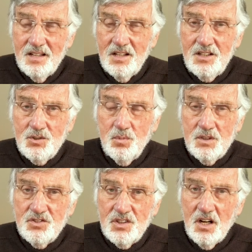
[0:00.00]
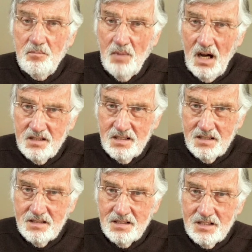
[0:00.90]
This was
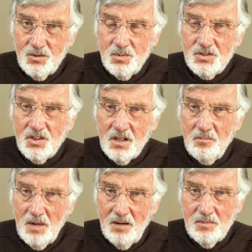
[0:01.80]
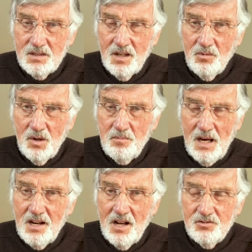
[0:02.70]
commanded, this was a commandment. There were
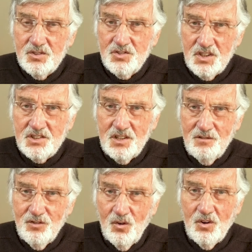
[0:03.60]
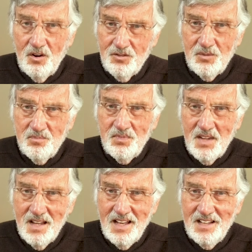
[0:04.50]
about 164 of them
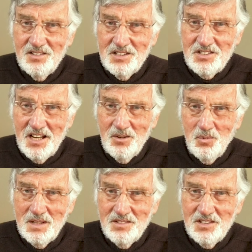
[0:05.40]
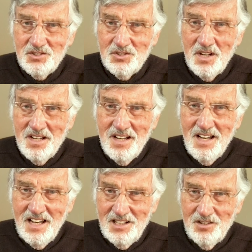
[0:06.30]
in the day when this
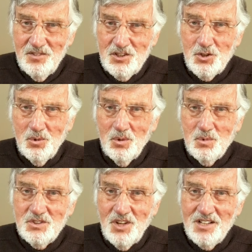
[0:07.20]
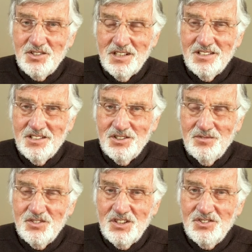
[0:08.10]
individual was asking this
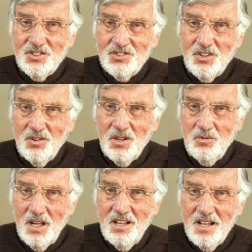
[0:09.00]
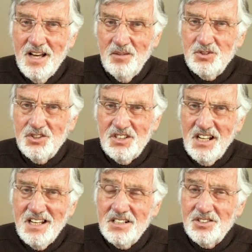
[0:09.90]
of Jesus. So he, he, he was
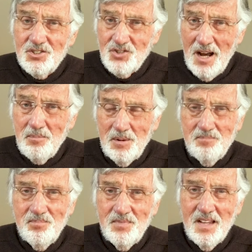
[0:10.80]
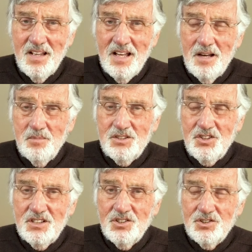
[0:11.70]
seeking to trap him, but
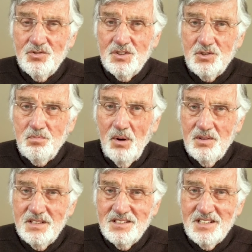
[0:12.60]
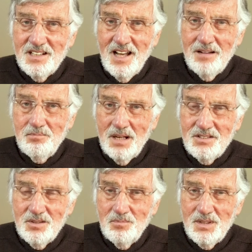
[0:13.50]
Jesus responded to that by
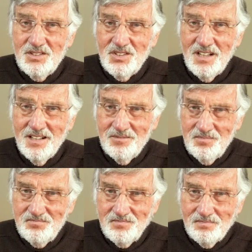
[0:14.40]
simply saying,